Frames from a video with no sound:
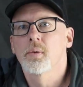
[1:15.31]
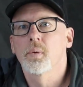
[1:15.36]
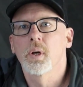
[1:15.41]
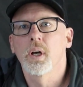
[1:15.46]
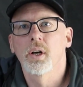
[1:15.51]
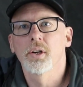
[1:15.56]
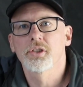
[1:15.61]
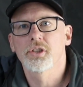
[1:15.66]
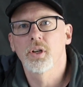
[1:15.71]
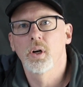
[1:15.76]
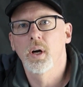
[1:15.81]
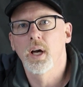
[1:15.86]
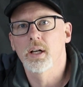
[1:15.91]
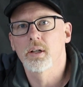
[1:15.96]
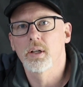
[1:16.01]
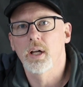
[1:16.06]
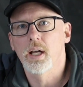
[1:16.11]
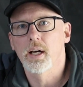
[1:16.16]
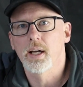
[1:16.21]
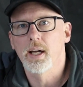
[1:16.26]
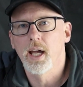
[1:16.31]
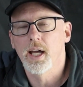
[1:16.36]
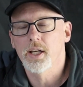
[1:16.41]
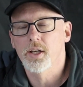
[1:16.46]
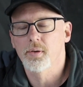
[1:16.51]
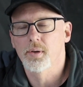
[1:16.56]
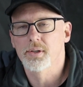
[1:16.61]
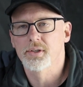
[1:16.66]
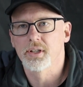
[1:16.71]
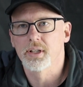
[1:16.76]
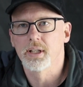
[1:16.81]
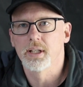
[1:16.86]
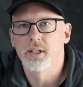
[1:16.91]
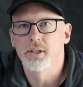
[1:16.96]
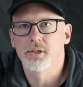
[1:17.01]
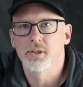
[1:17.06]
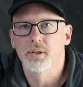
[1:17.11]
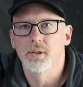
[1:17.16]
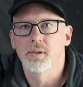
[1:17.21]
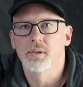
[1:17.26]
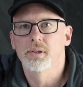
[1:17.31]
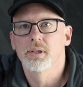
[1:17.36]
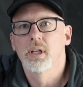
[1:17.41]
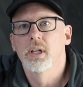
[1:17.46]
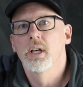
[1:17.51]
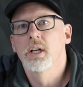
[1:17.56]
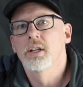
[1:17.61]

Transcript: We also had a lot of accuracy issues.